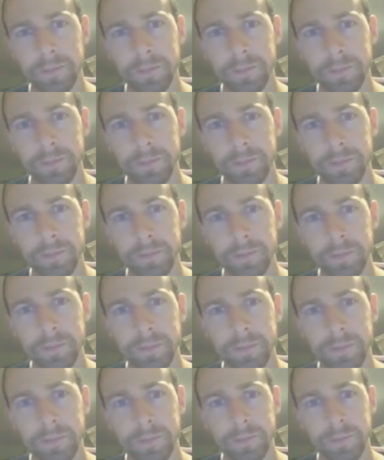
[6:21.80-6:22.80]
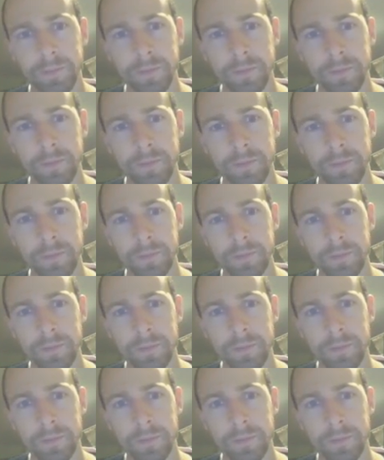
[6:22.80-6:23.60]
(silence)